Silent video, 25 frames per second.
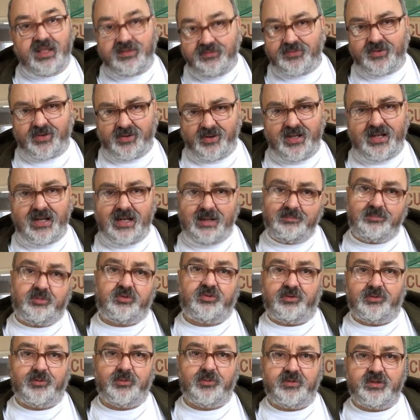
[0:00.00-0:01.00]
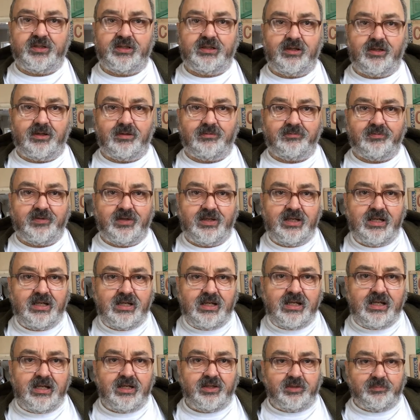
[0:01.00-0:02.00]
that I absolutely love.
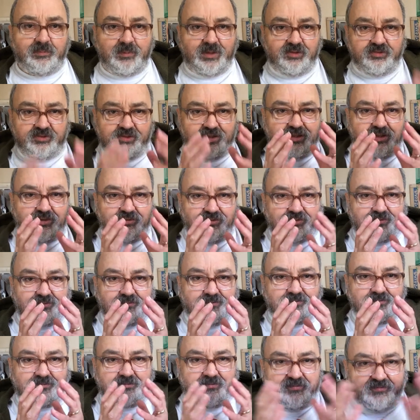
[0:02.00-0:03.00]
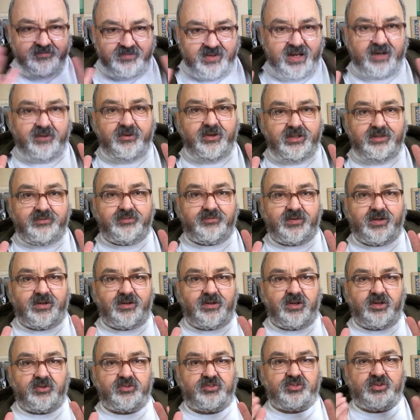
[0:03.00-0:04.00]
The music is very
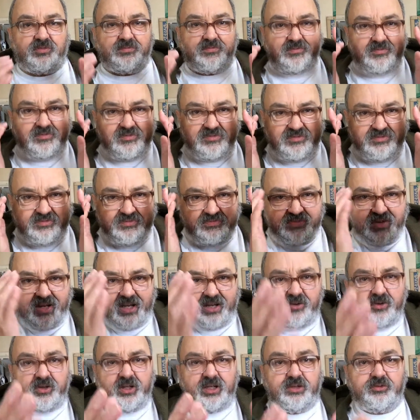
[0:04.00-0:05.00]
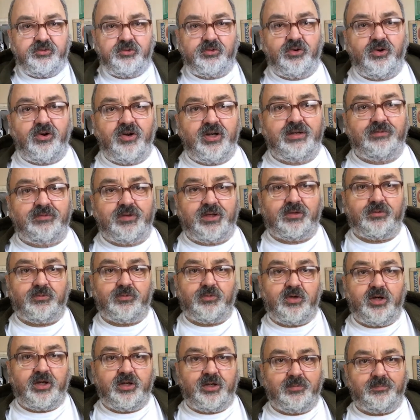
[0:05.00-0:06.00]
fast and very driving
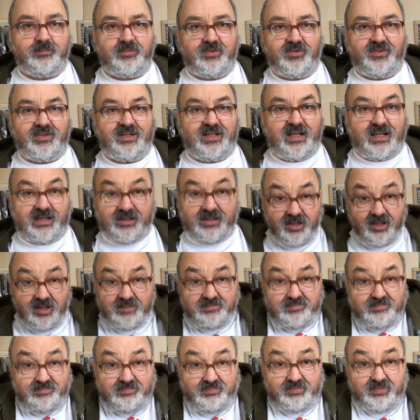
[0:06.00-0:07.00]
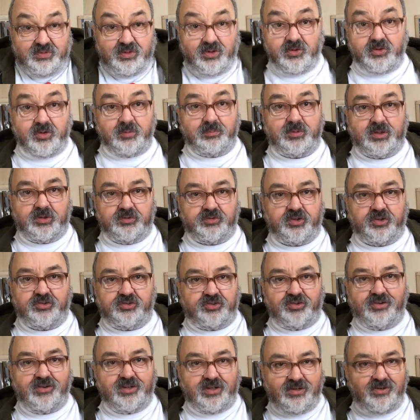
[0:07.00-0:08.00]
right up to the I'm not a
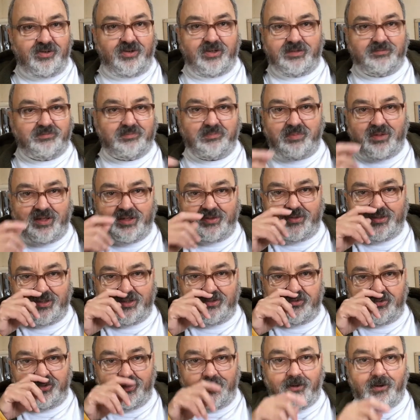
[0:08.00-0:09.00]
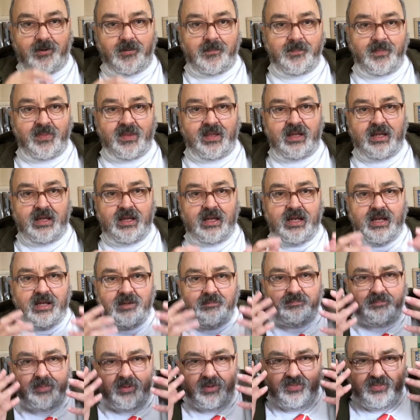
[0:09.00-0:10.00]
musician, I can't even play the guitar,
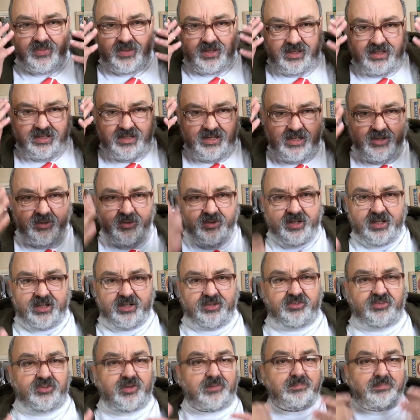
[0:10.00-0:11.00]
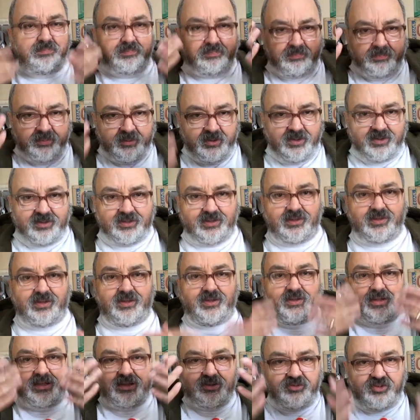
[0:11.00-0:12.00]
but the lyrics are
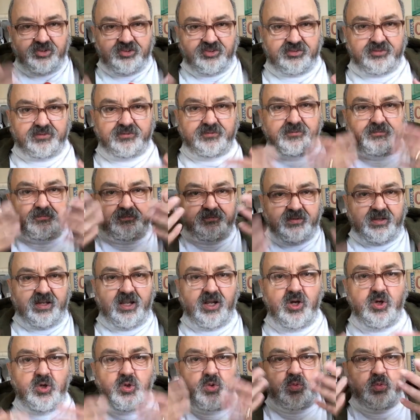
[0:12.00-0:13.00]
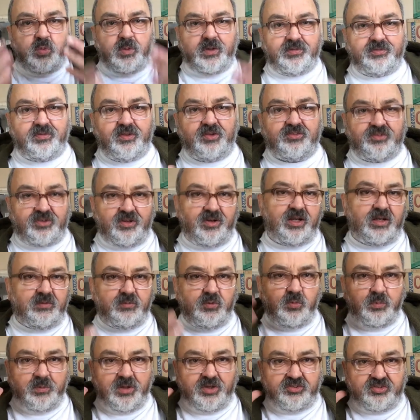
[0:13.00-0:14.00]
brilliant. They just flow with this kind of
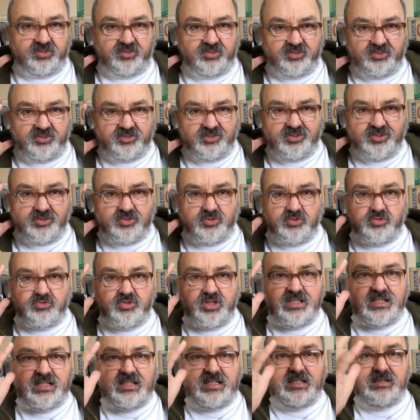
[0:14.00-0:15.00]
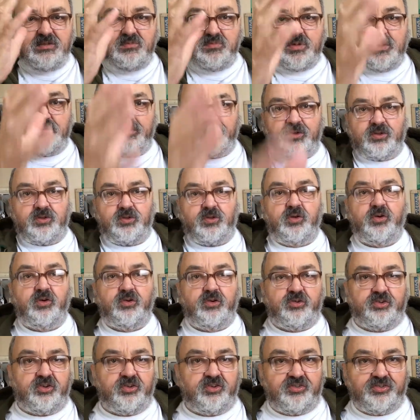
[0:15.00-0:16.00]
almost stream of
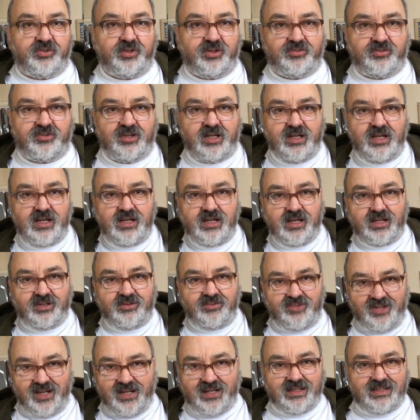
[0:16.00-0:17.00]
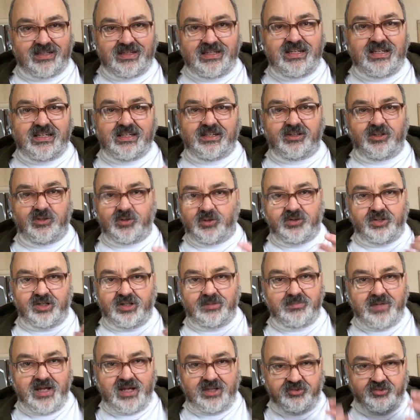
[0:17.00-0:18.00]
consciousness technique. You can
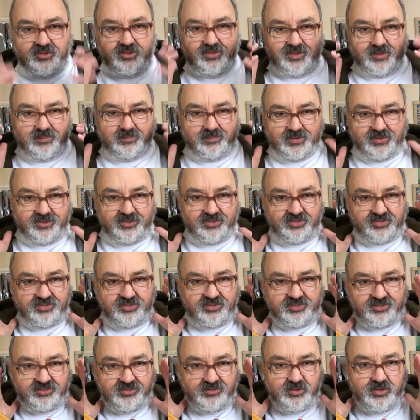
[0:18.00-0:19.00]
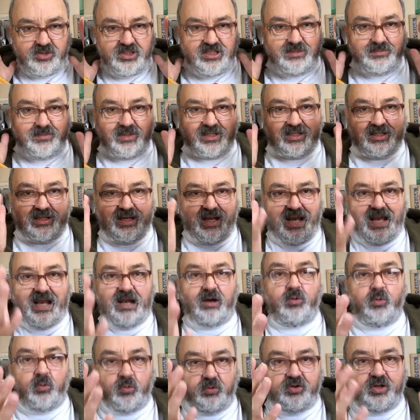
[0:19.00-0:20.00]
imagine them just streaming
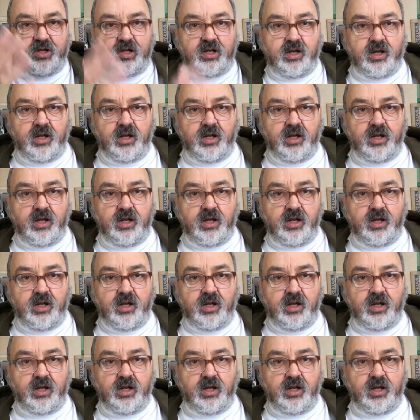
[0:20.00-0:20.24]
out